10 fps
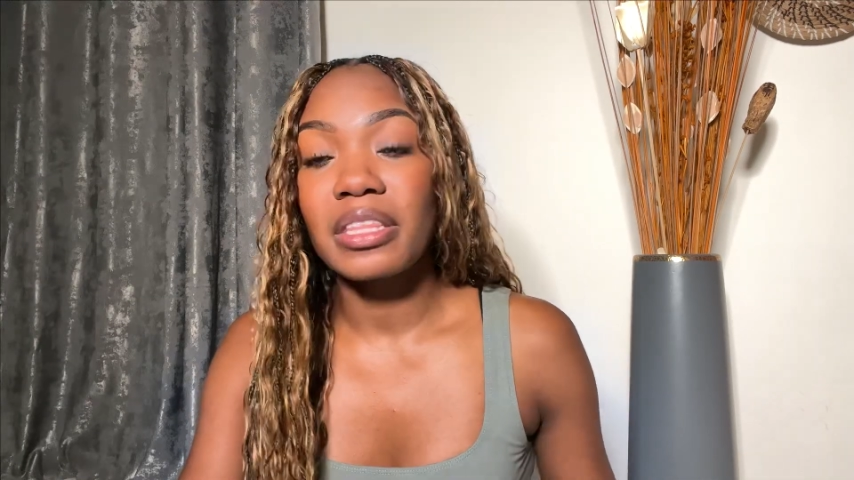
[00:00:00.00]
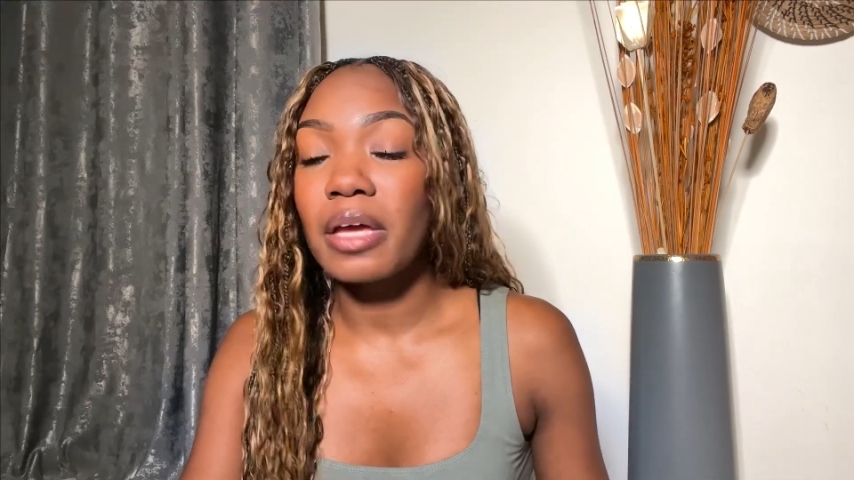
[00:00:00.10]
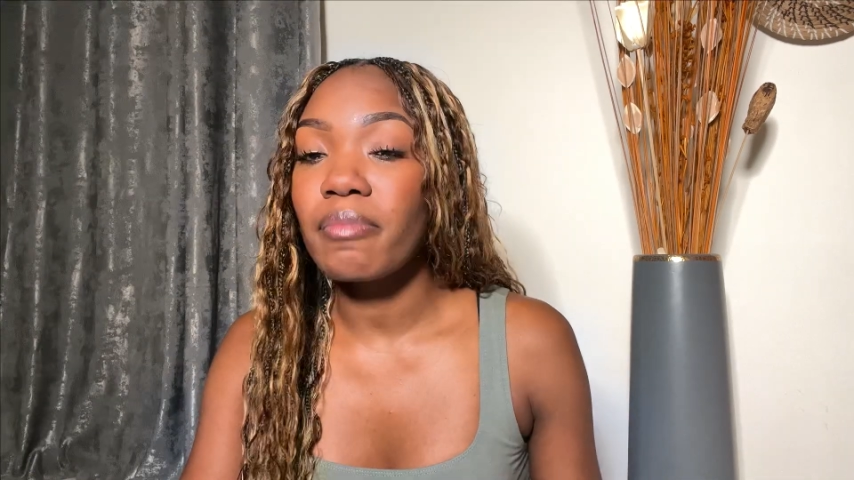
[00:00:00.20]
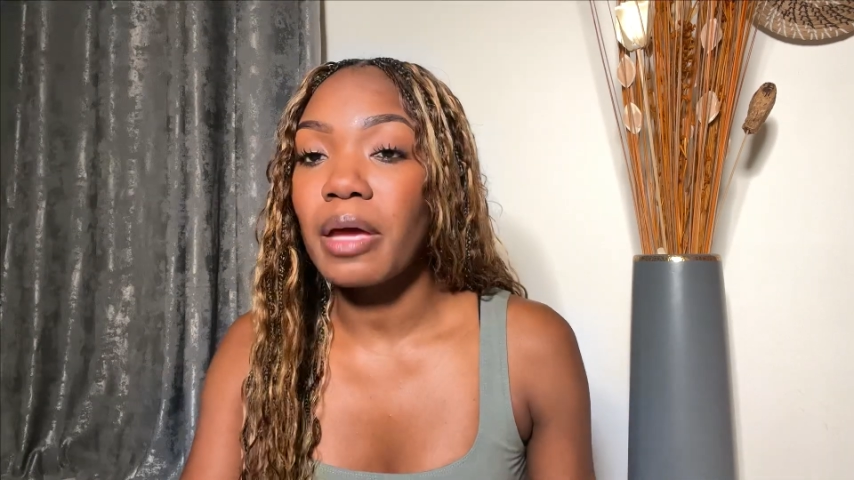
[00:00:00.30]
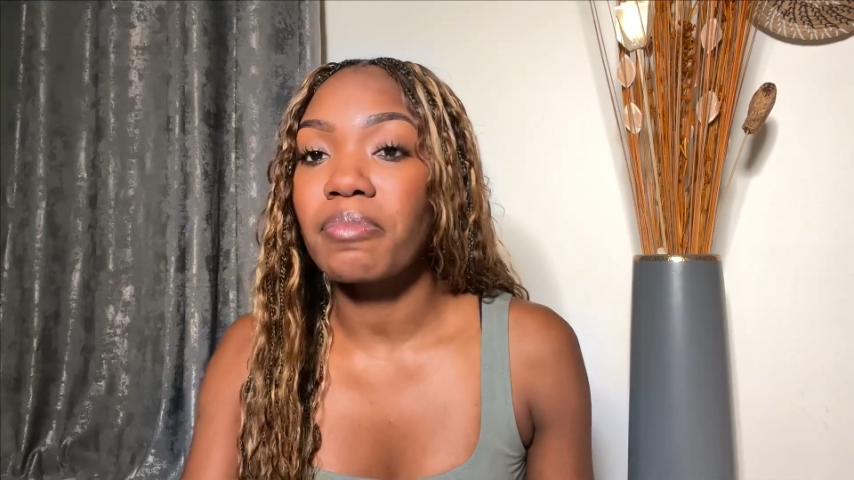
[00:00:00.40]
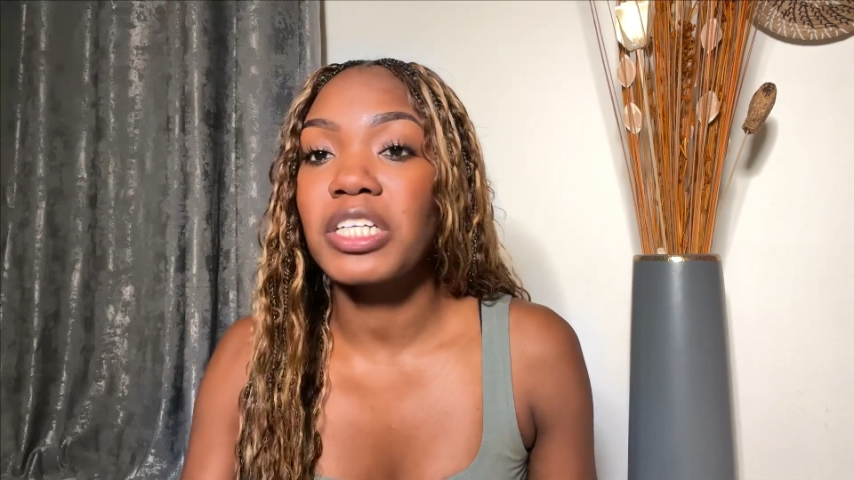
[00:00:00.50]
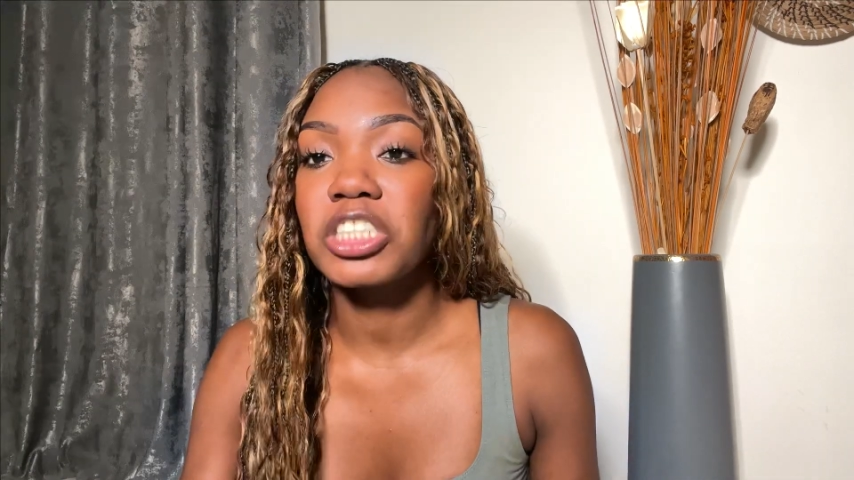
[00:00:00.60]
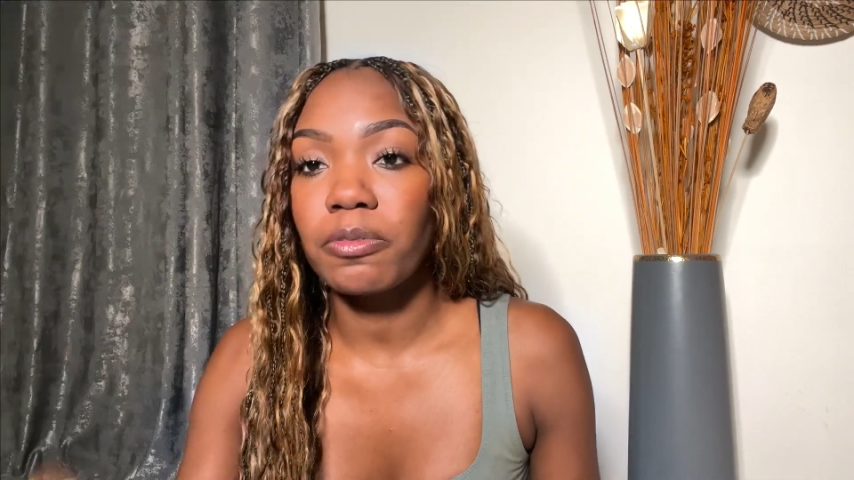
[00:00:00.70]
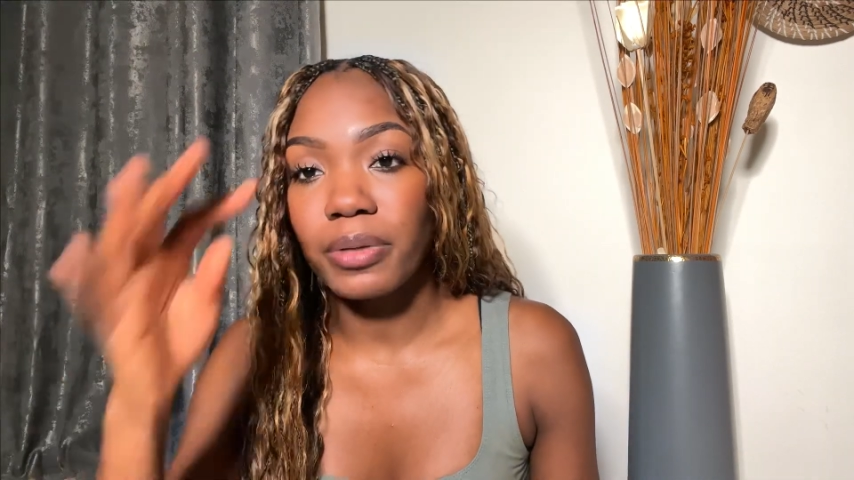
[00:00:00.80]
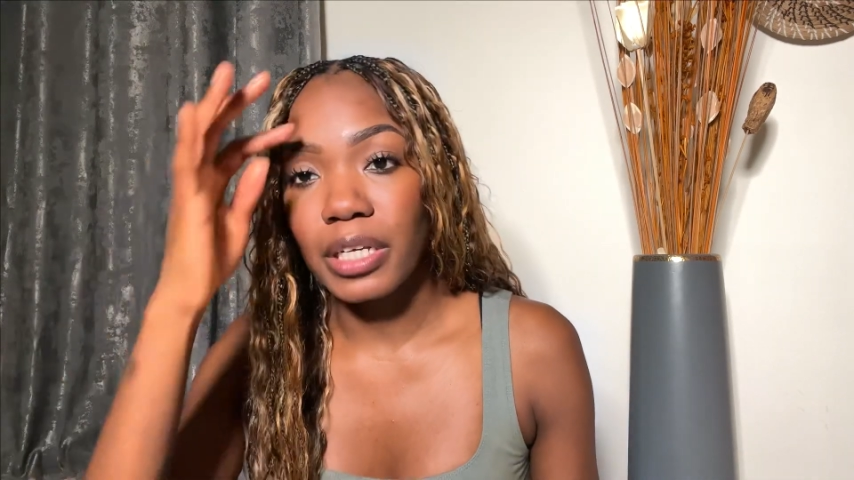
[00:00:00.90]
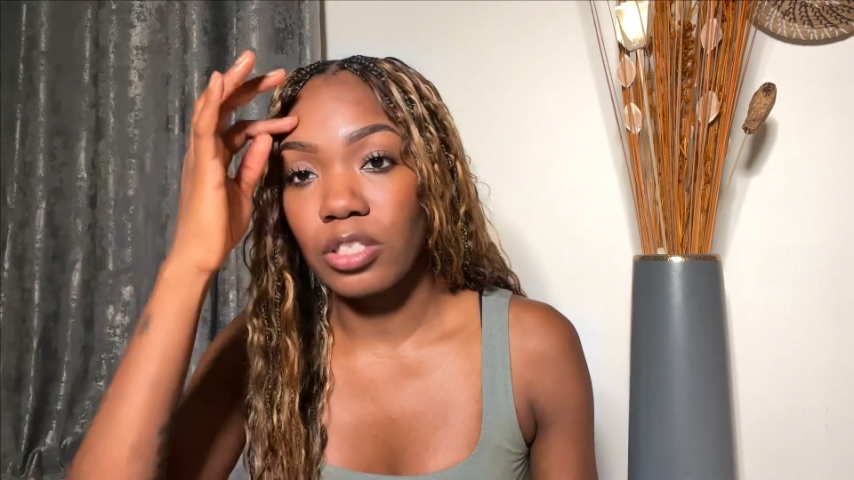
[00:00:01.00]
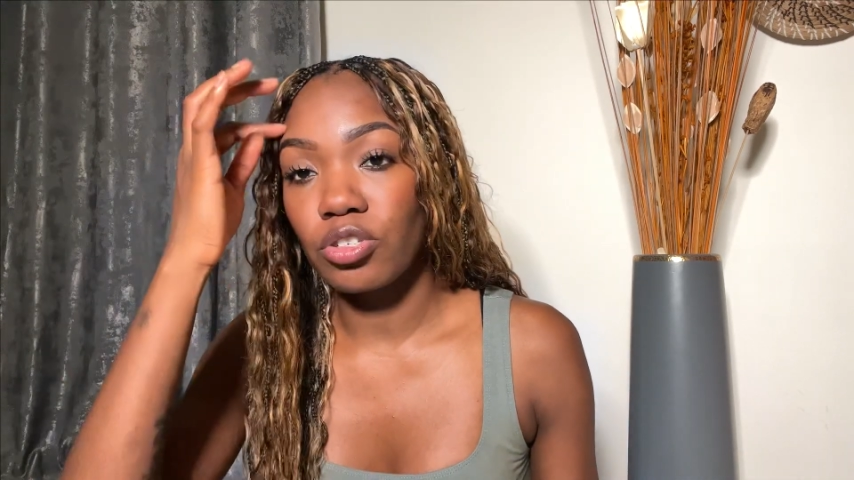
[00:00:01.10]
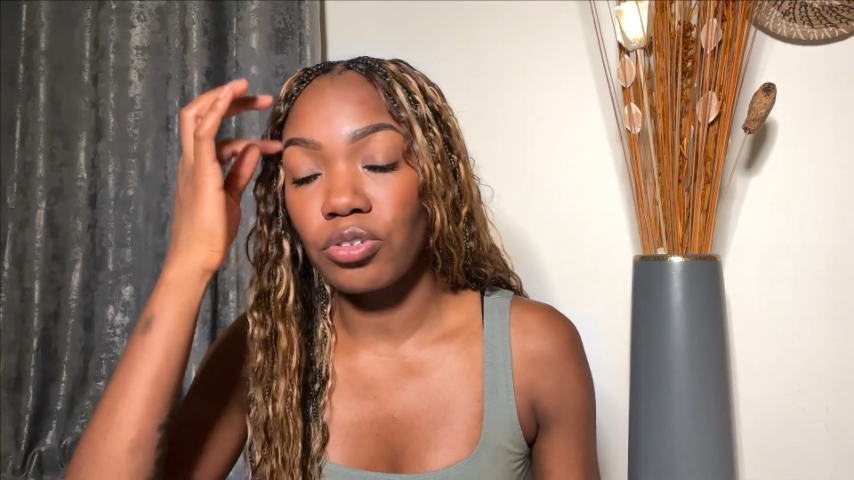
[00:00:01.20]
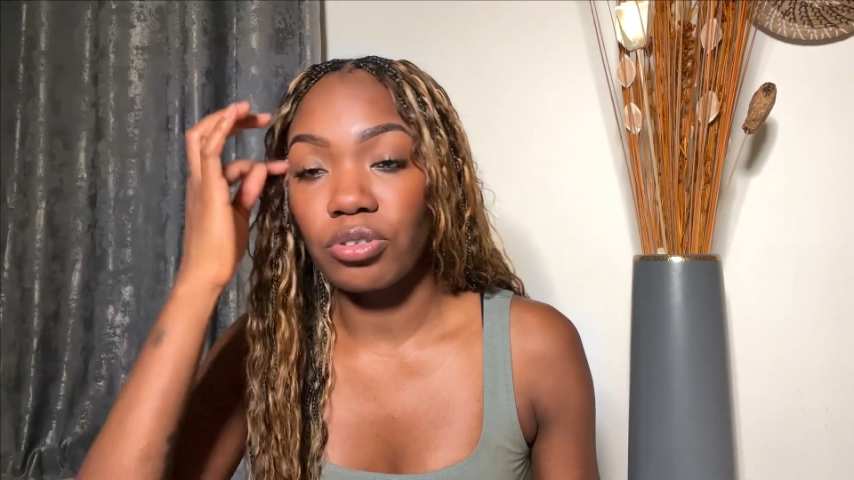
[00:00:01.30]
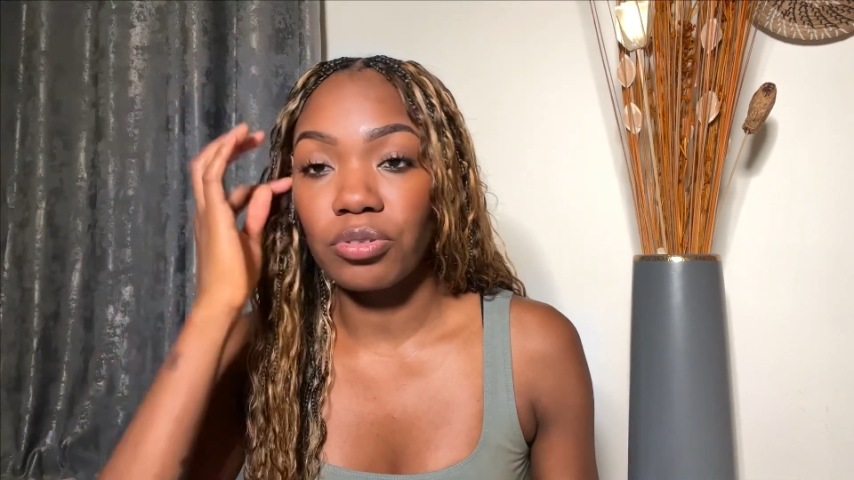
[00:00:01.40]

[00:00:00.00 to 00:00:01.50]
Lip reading: They might be shipping it 2 to